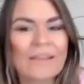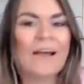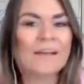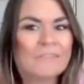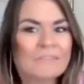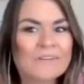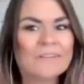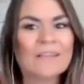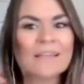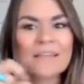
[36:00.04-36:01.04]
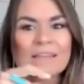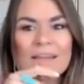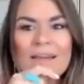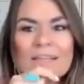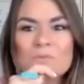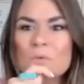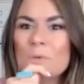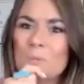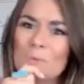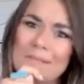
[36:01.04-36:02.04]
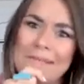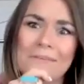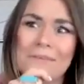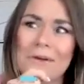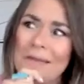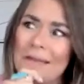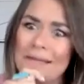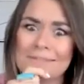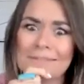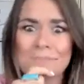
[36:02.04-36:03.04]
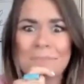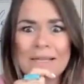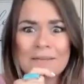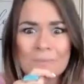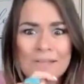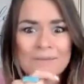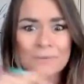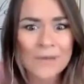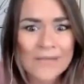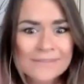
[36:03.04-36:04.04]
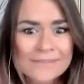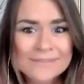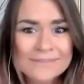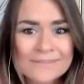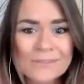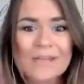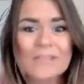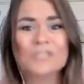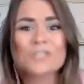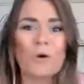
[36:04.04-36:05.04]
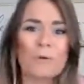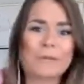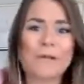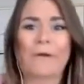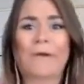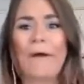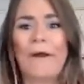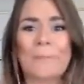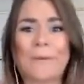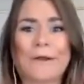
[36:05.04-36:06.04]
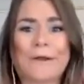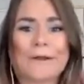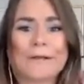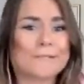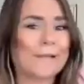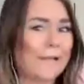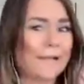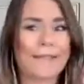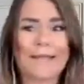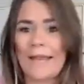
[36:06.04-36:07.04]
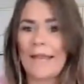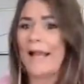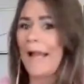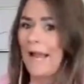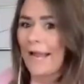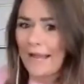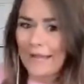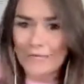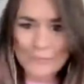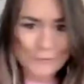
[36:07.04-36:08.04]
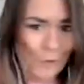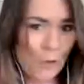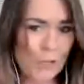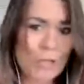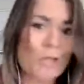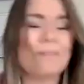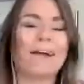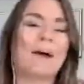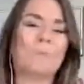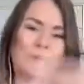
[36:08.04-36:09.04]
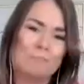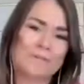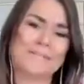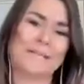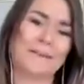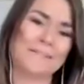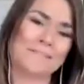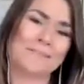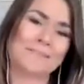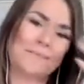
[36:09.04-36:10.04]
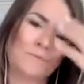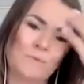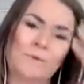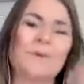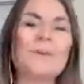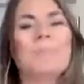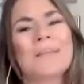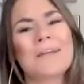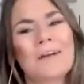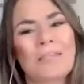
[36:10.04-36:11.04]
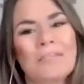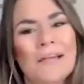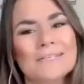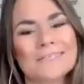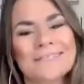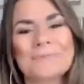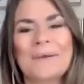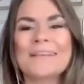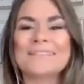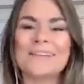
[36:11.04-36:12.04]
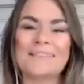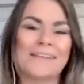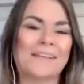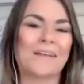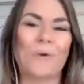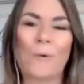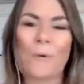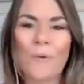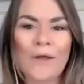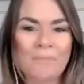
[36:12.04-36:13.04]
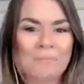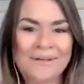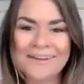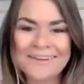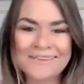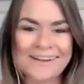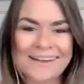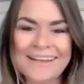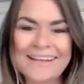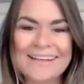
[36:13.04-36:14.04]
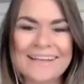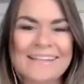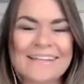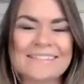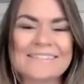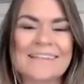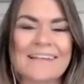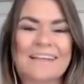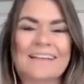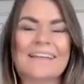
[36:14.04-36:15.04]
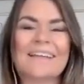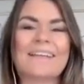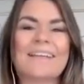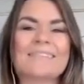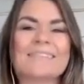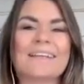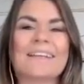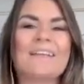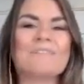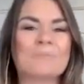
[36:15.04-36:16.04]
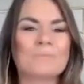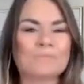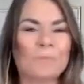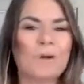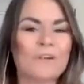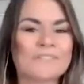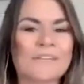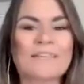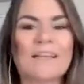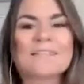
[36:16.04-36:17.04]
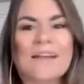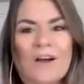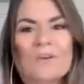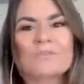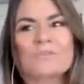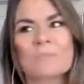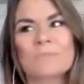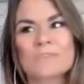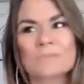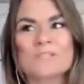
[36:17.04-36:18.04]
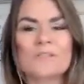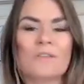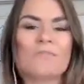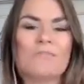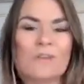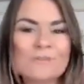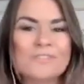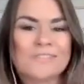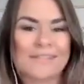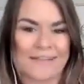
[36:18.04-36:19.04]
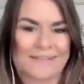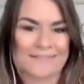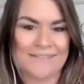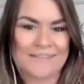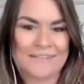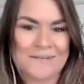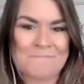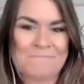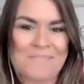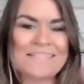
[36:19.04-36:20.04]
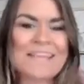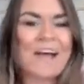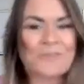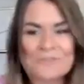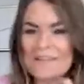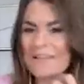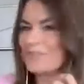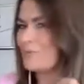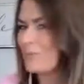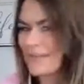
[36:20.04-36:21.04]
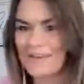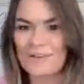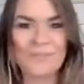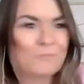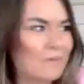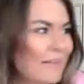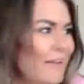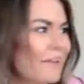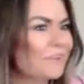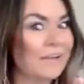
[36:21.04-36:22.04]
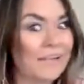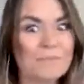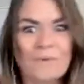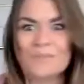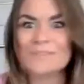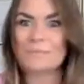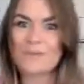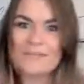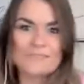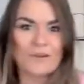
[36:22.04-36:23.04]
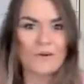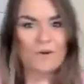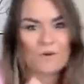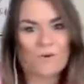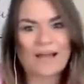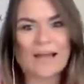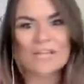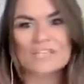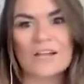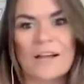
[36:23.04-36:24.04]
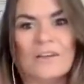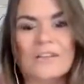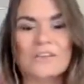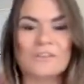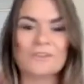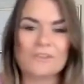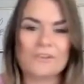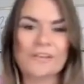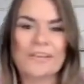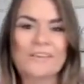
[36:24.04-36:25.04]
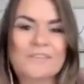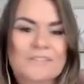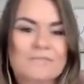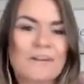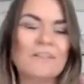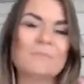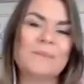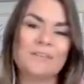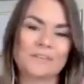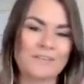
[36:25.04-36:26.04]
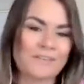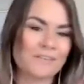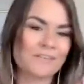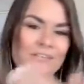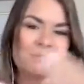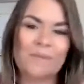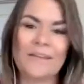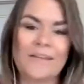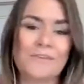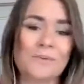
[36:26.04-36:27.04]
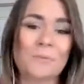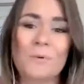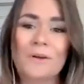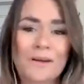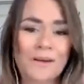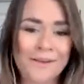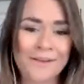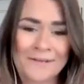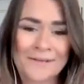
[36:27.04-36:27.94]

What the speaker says: kind of feel like, yeah, do we really have all that excess bandwidth to waste trying to show up in our armor and try to like control how we present ourselves to the world? Being authentic, that's why I say letting it rip, right? Totally. It's like, it's again from sports. Like that's how you trip the switch on the flow state. Yeah. That's how you get the read on the play, and you're able to be so agile in your learning, your development, your leadership, and your work.